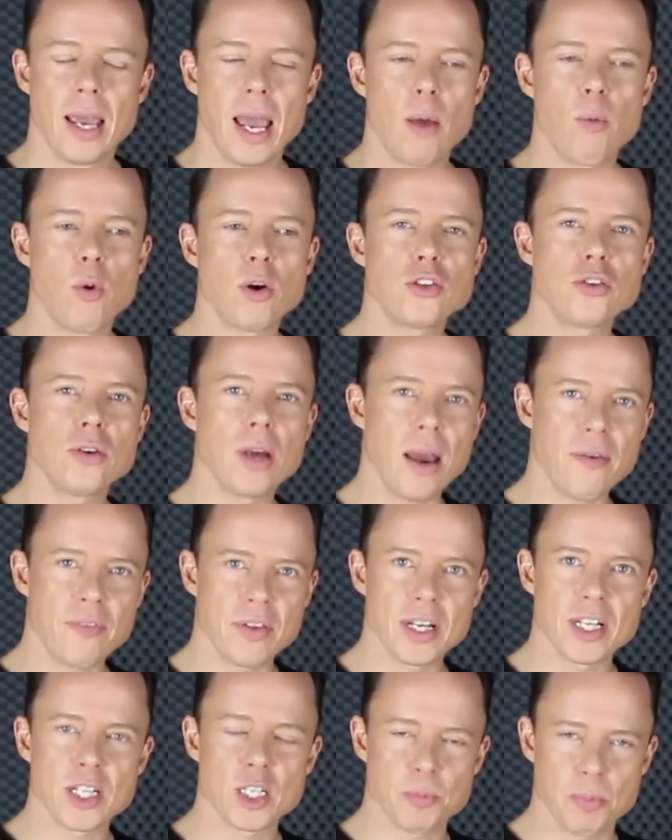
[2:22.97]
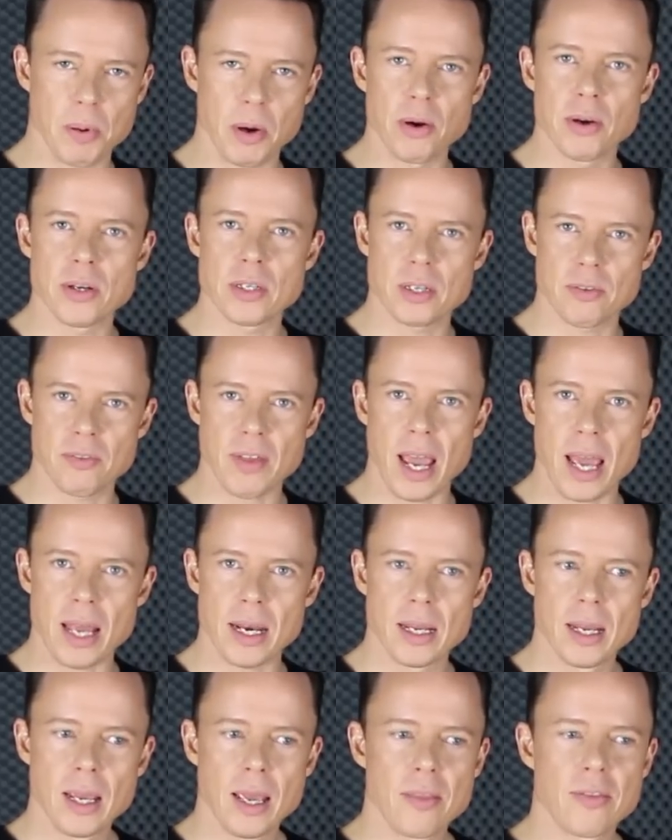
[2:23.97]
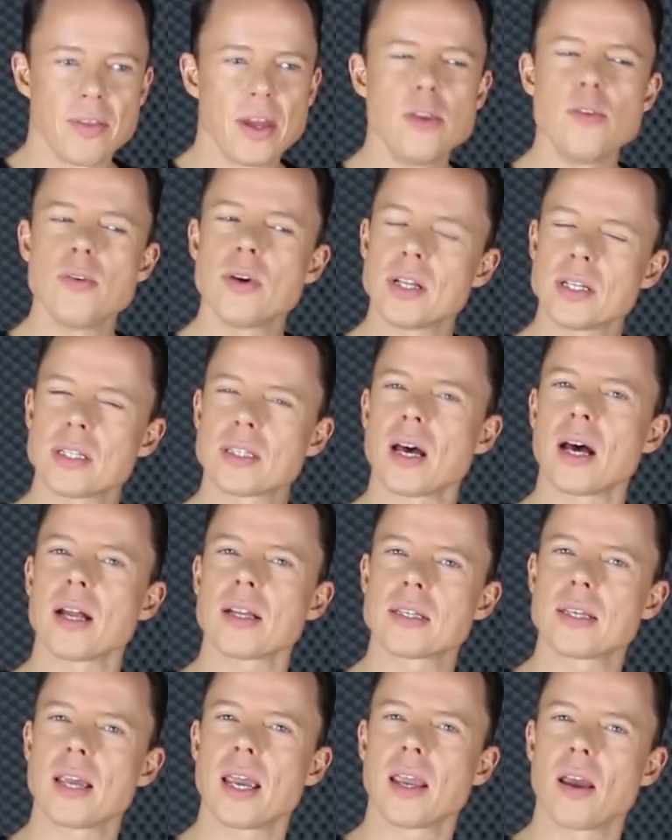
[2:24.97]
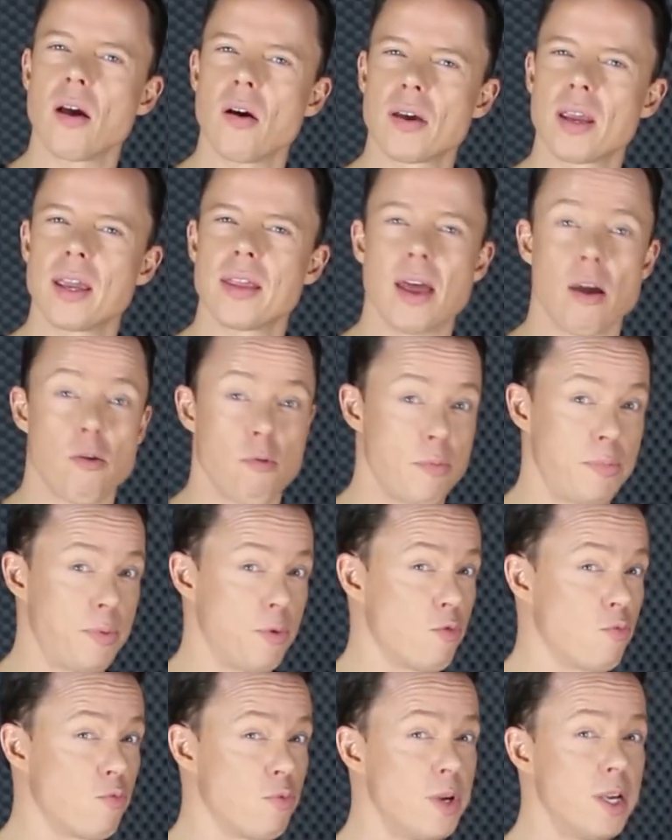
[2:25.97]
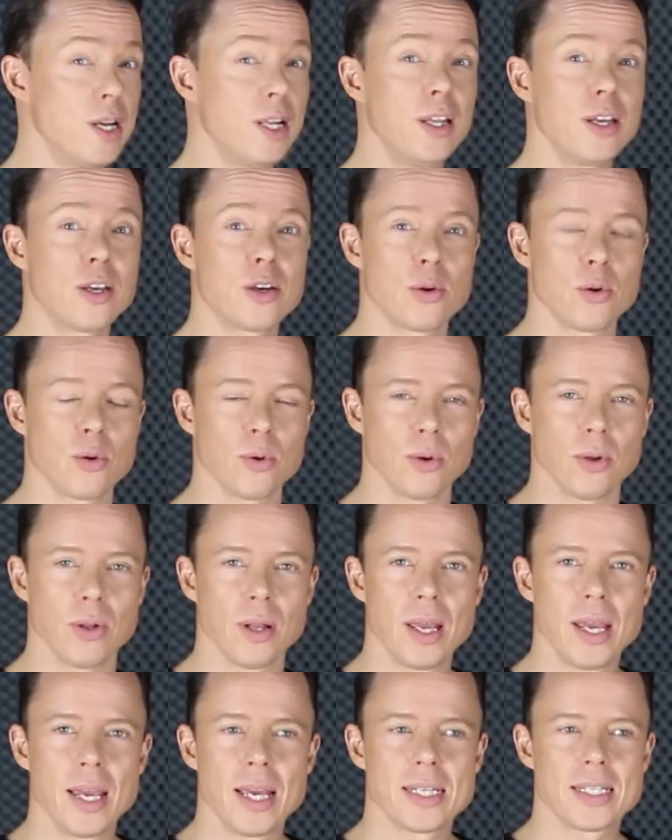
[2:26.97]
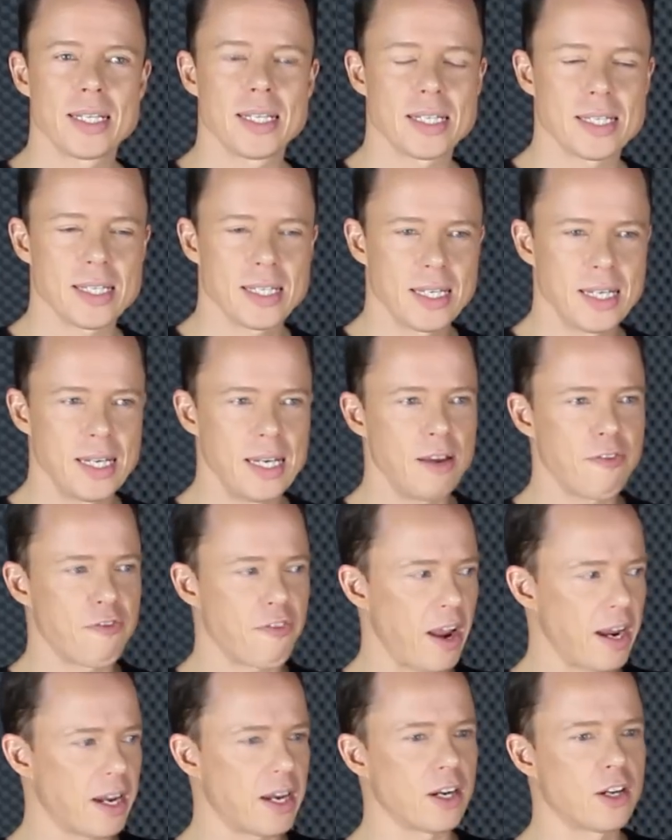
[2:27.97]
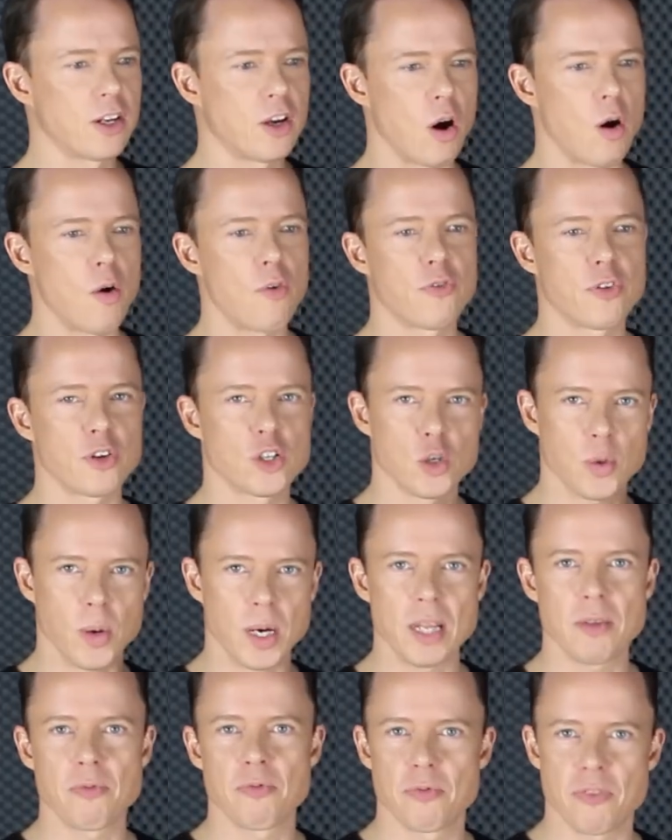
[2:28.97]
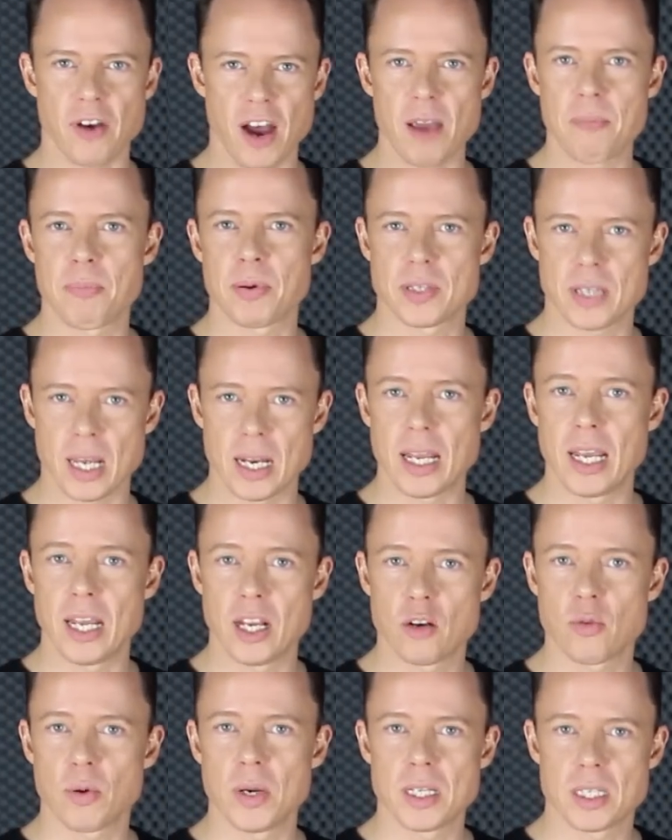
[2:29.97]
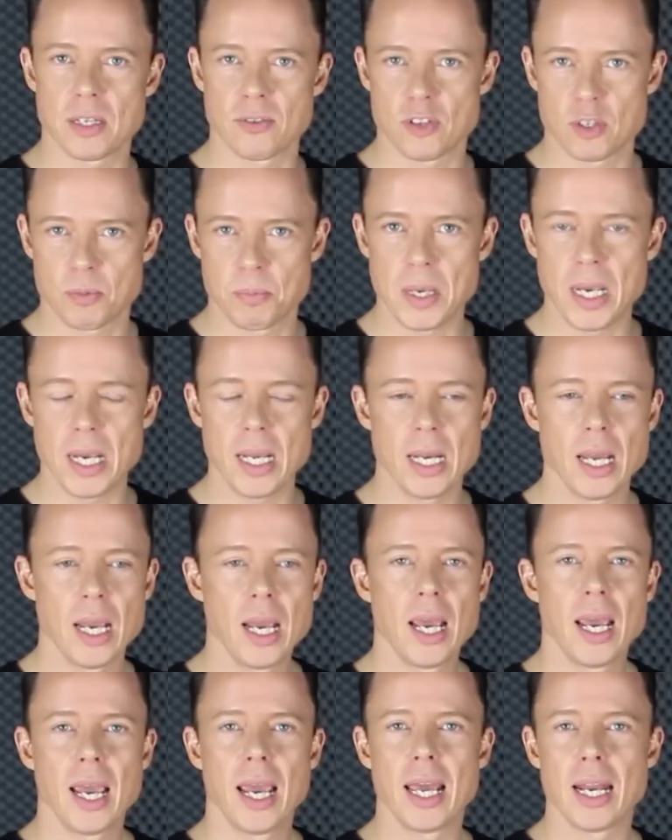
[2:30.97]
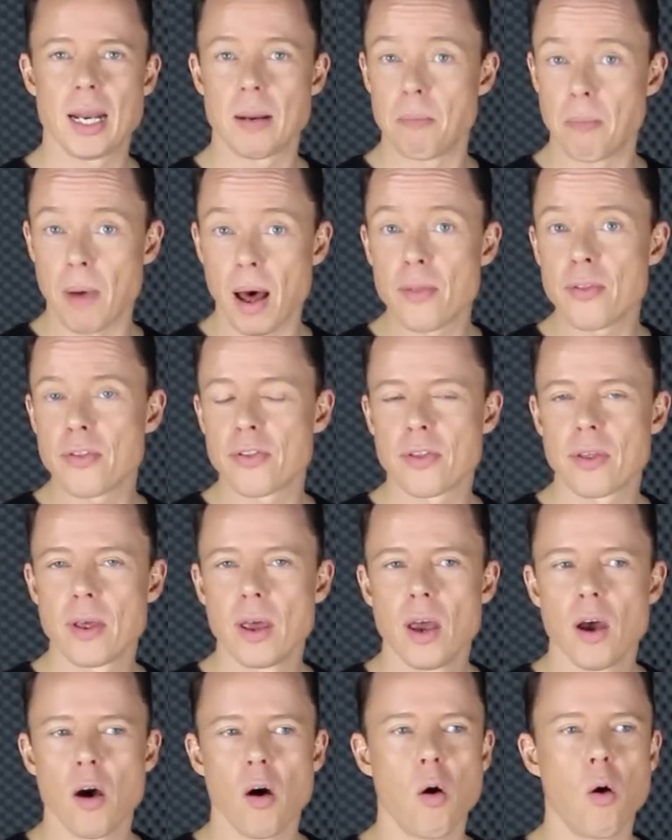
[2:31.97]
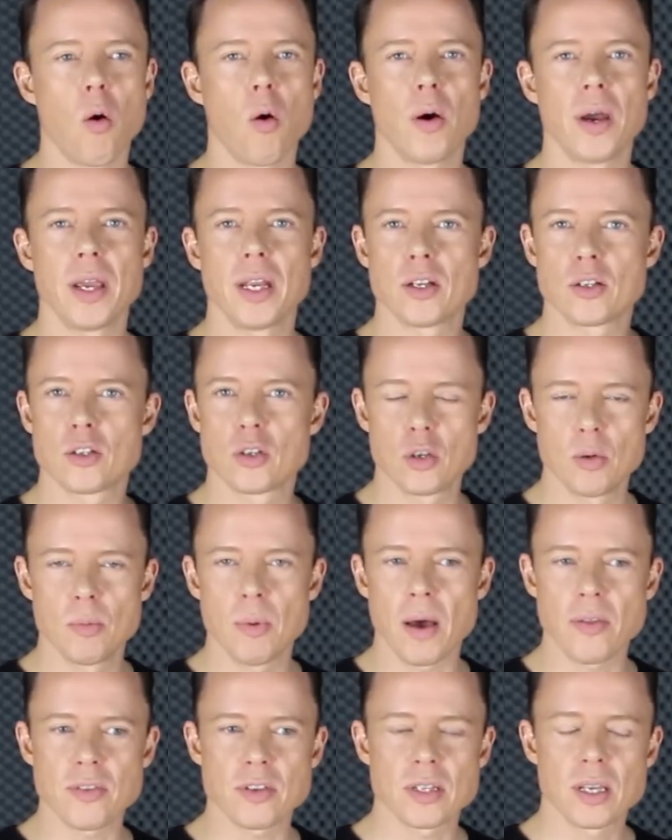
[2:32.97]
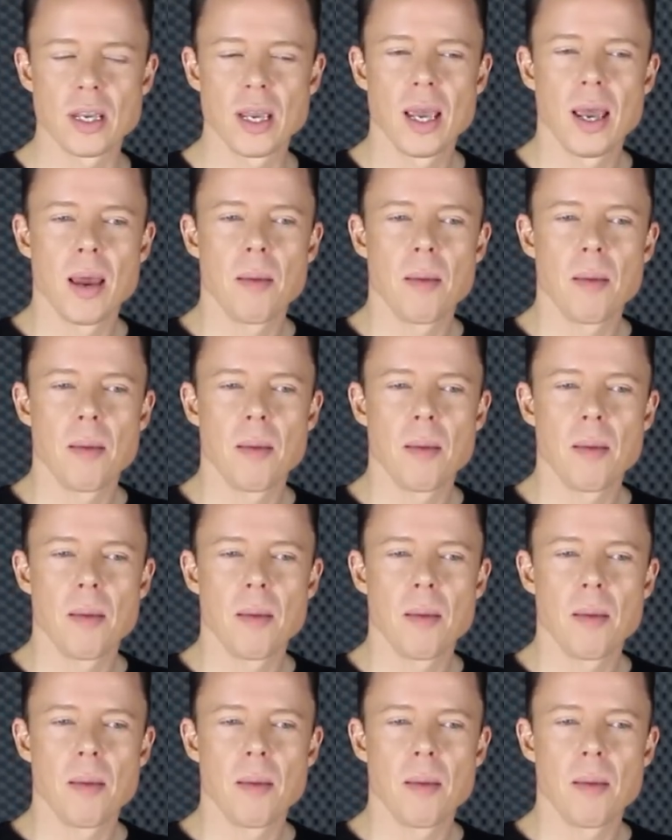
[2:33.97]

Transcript: And once you have an experience of that, then you can start saying, okay, that would be really cool to see if I could go for 25% increase of speed in a month or in 2 months.